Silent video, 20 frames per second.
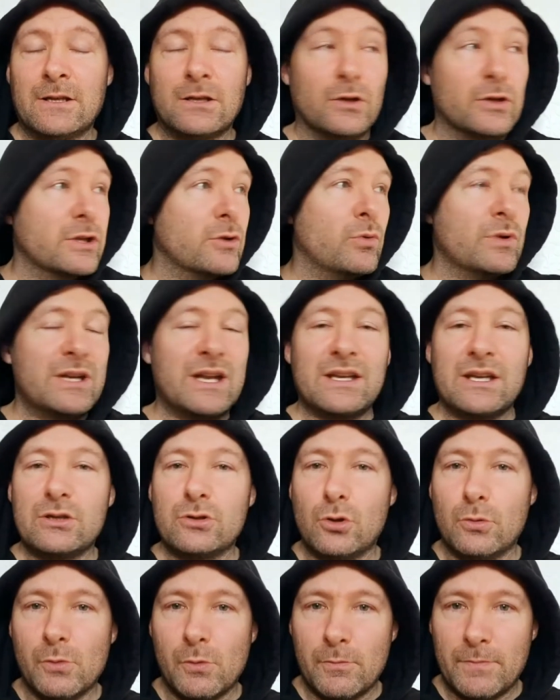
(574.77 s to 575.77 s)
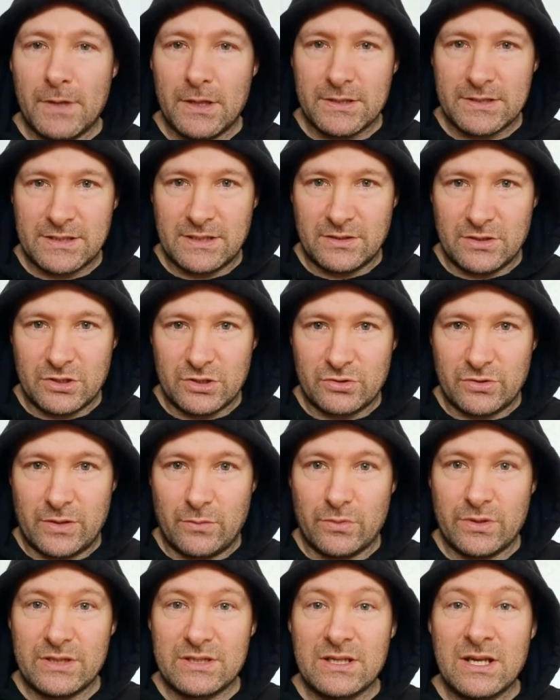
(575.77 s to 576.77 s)
like you would any normal person in the
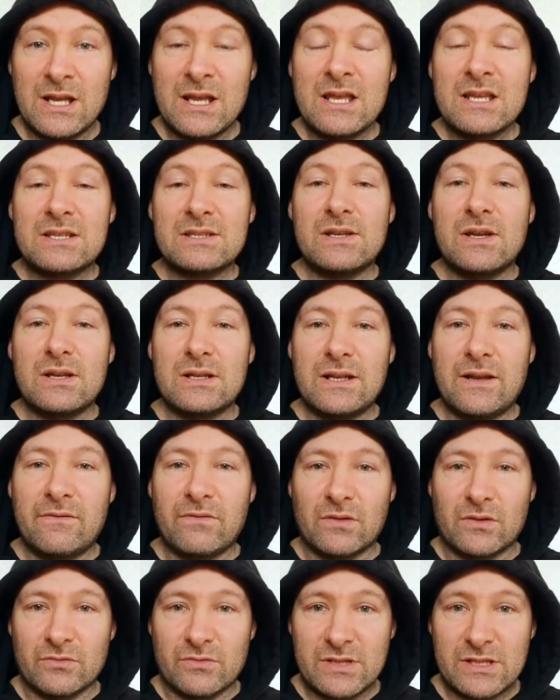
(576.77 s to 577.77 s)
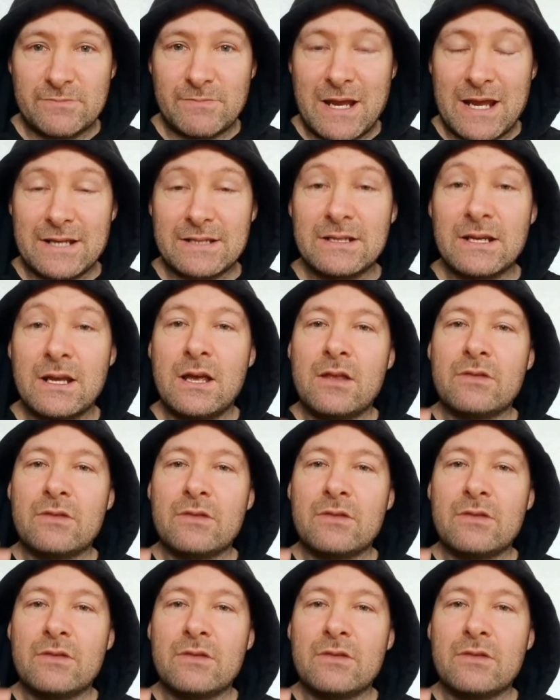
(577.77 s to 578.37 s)
street with a certain level of respect?